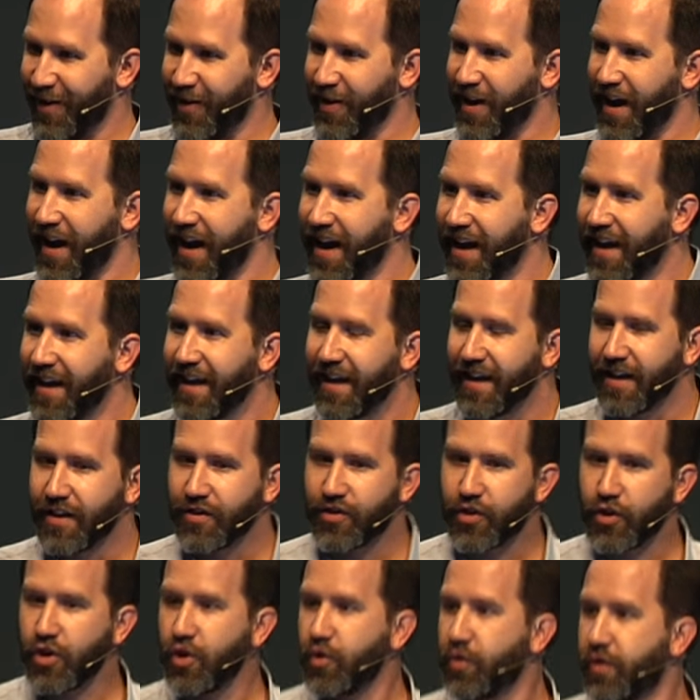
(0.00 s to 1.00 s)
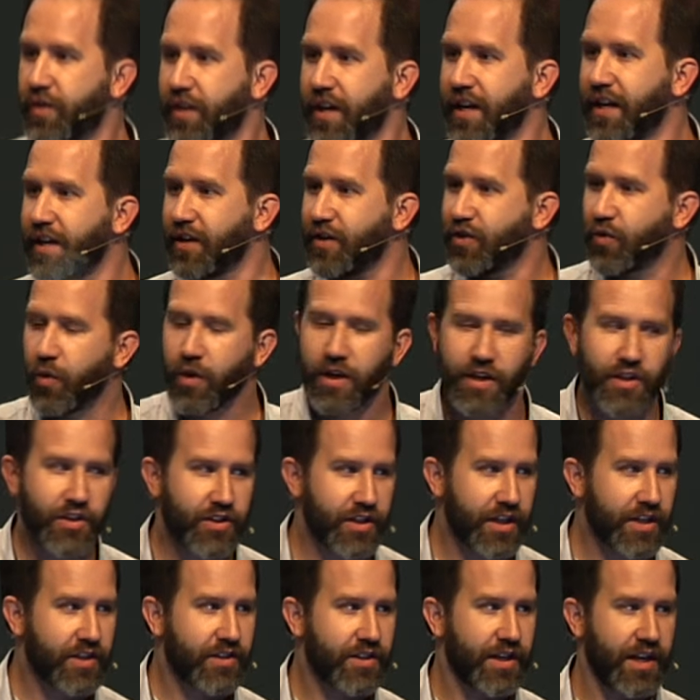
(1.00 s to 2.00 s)
okay? So you'd think in
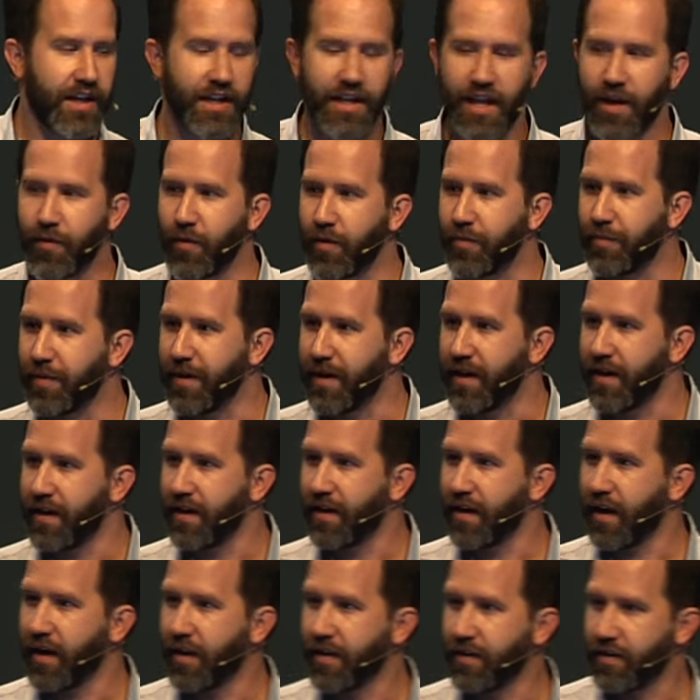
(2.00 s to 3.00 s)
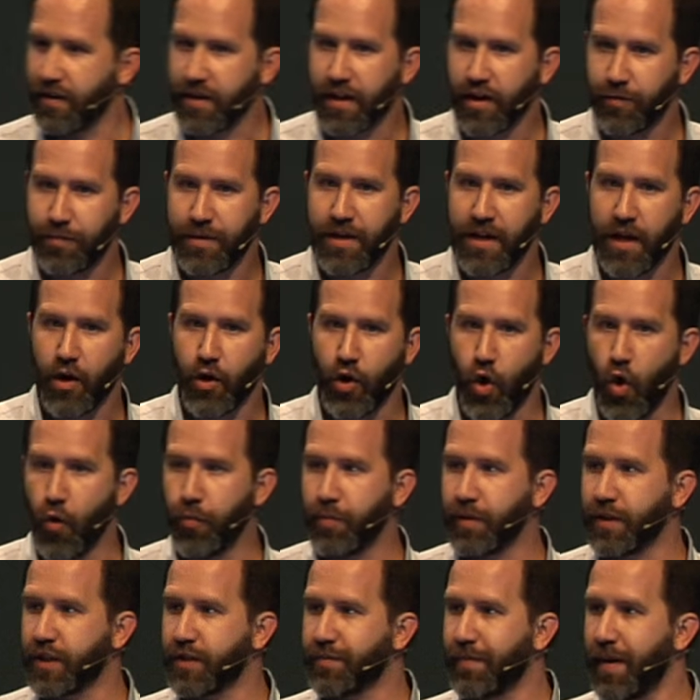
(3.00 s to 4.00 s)
2016 there'd be like
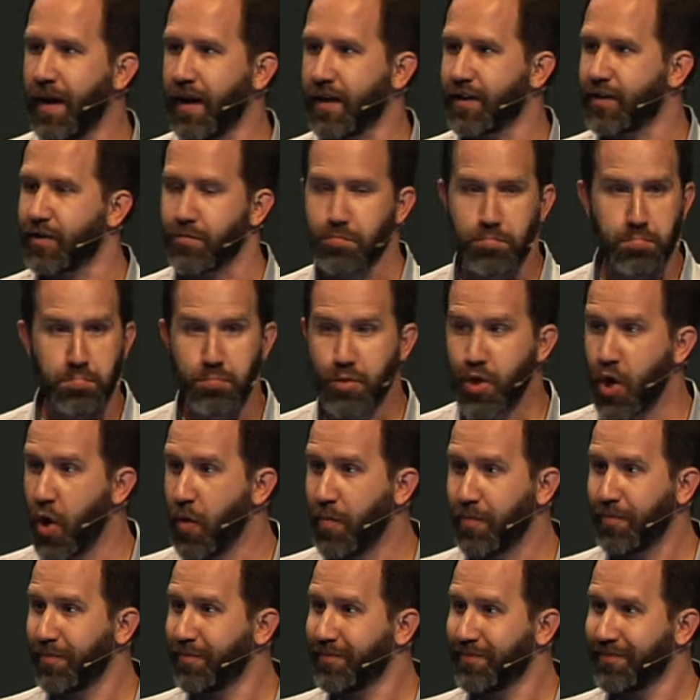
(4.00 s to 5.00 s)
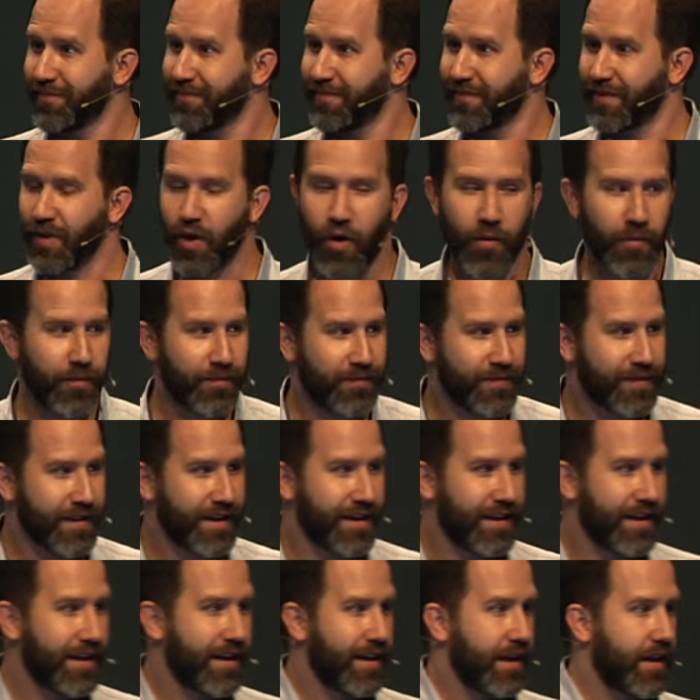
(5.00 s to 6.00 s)
open specs. Nope, nope.
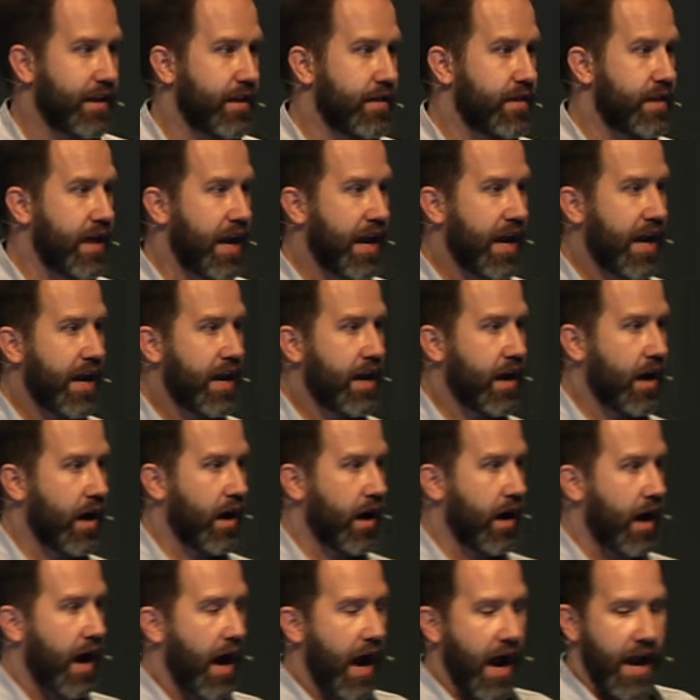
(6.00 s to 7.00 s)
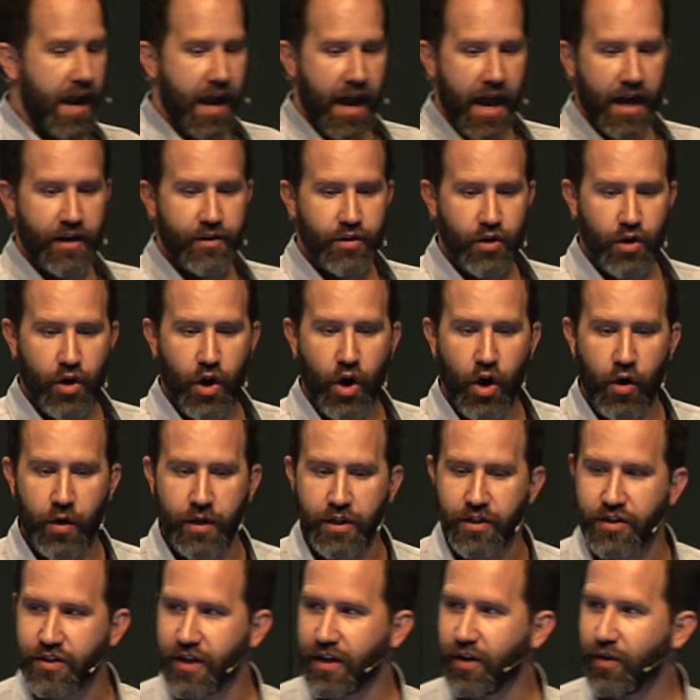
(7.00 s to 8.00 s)
I had to go
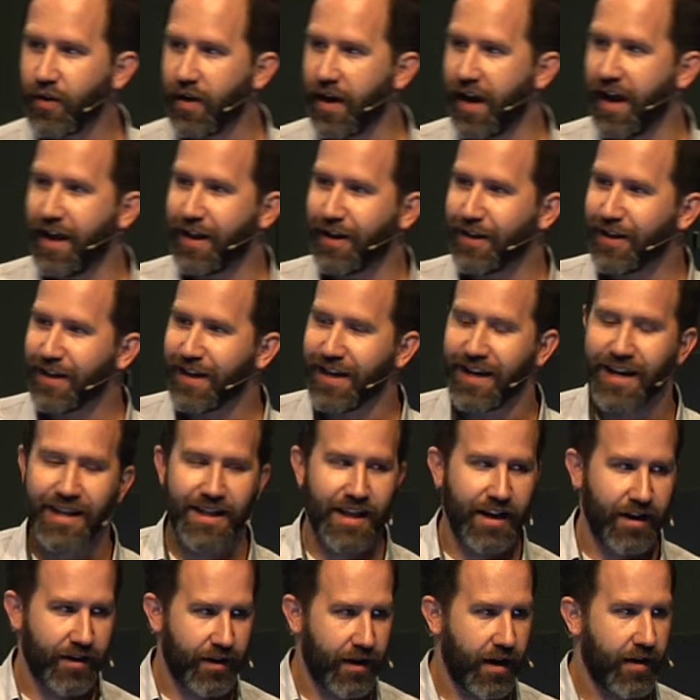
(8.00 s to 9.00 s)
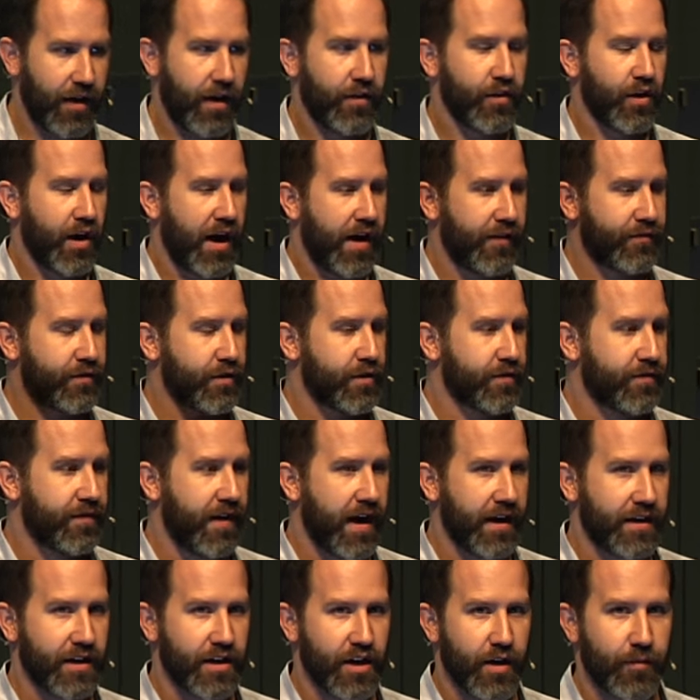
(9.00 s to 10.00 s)
and single-handedly, and then after the
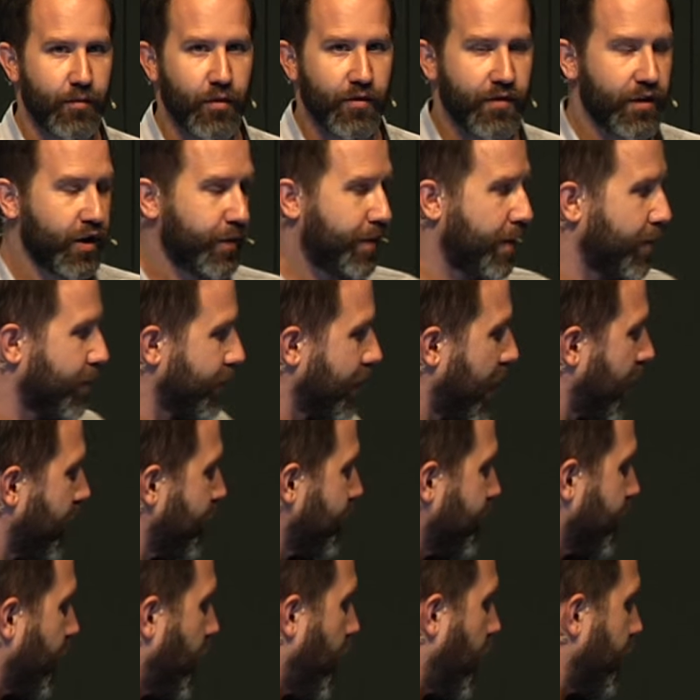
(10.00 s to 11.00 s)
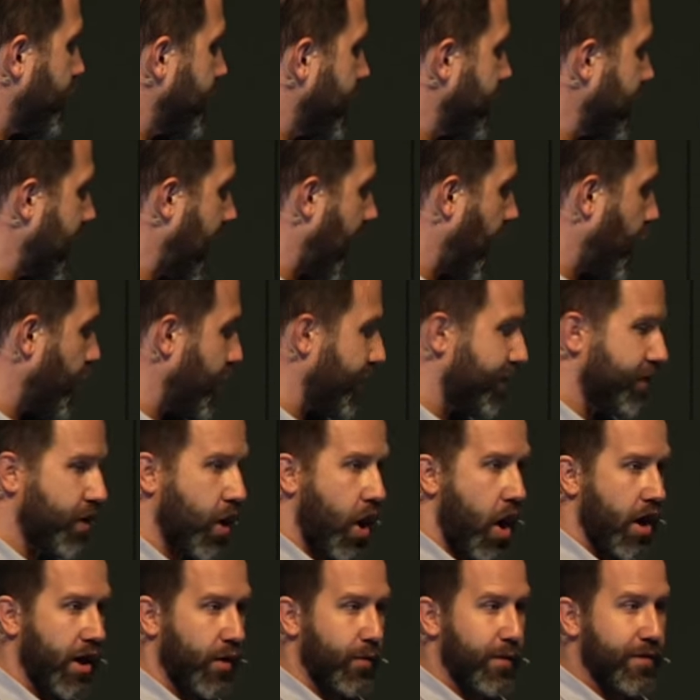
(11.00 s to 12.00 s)
fact, a number of other people got involved, and now we've
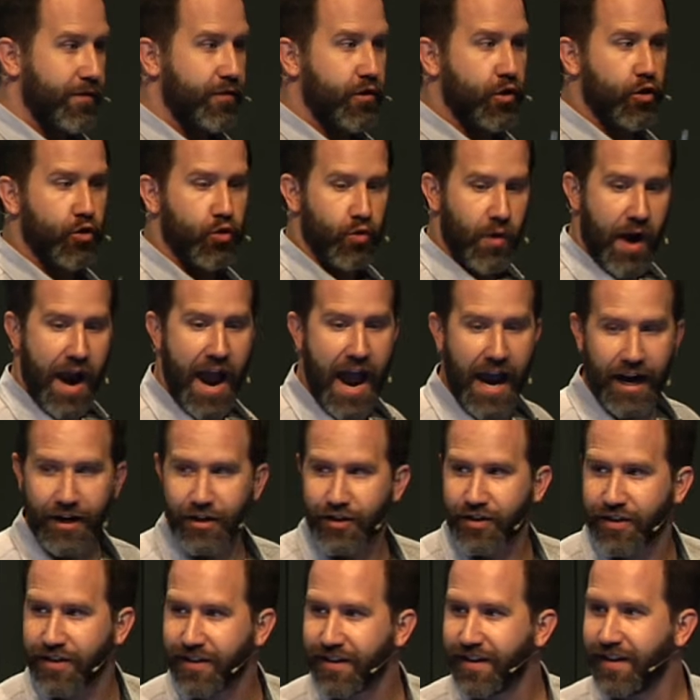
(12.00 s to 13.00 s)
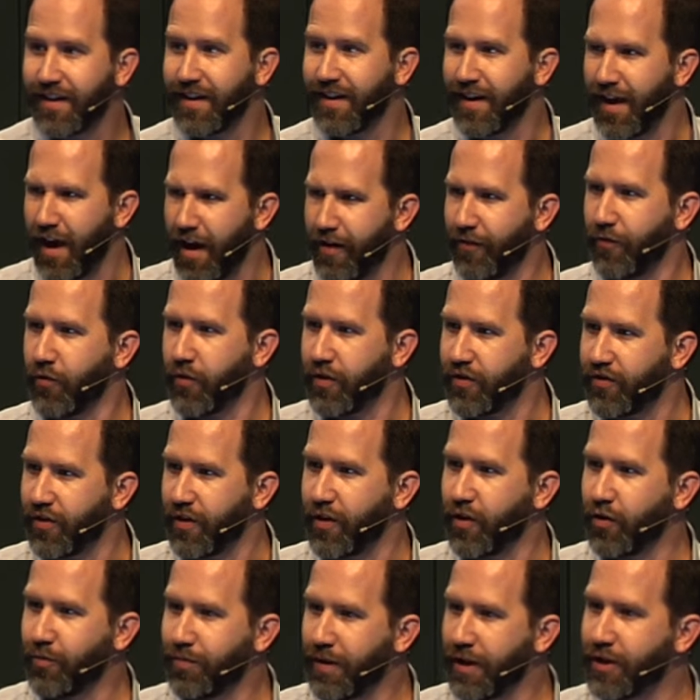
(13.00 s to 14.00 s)
gone and we've cracked every
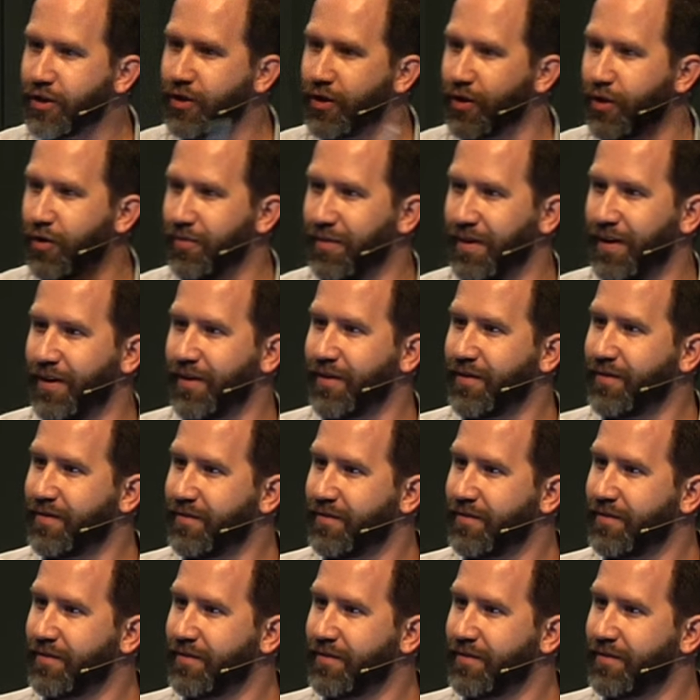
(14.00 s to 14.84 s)
single blood sugar meter.